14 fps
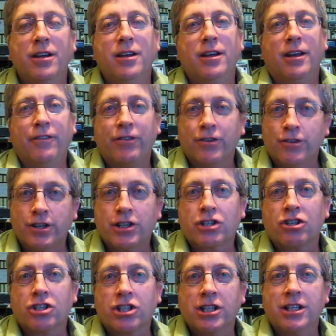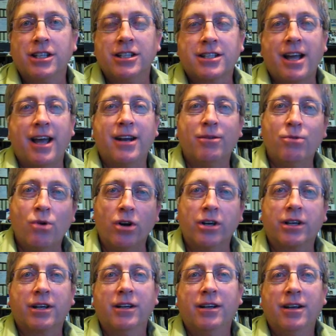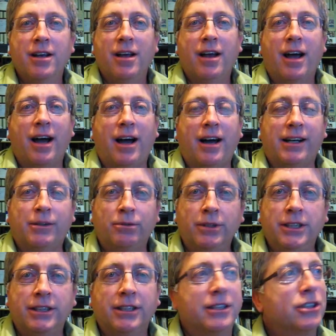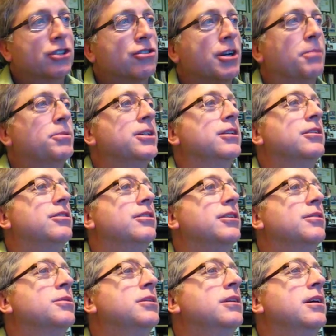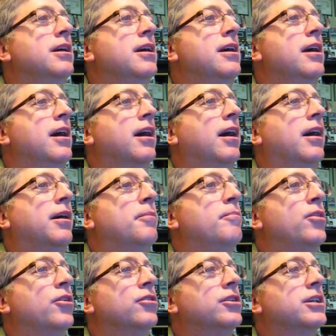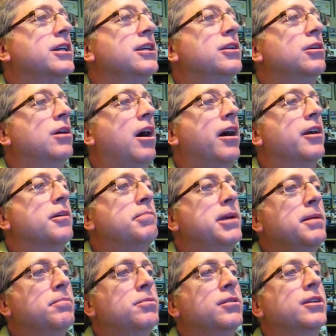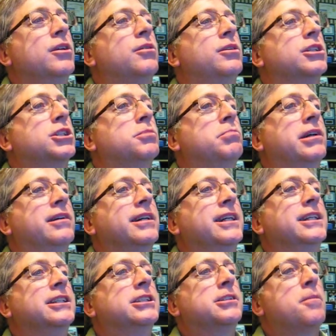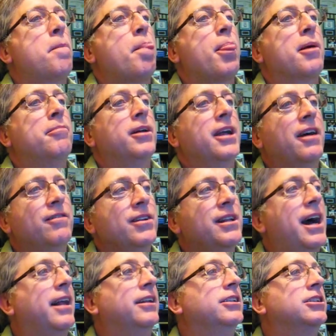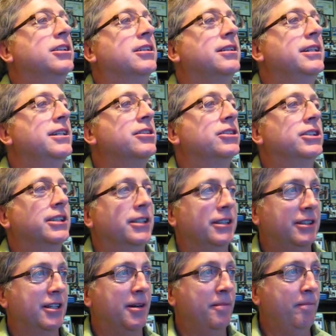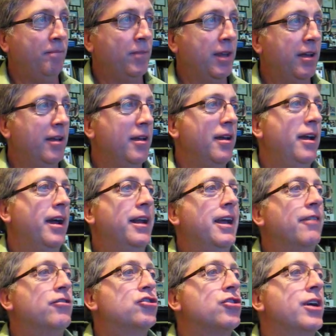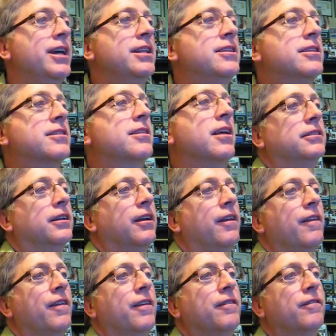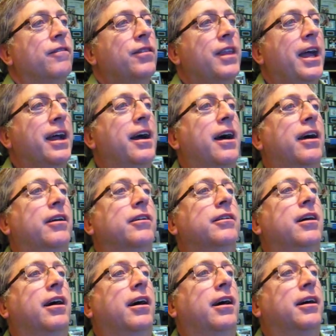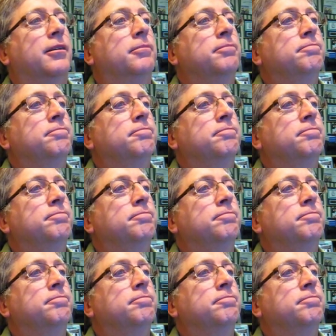If you're interested in this kind of work, I'll read the description to you. They're looking to hire people with no experience, but have a knowledge of the legal system and have traits that are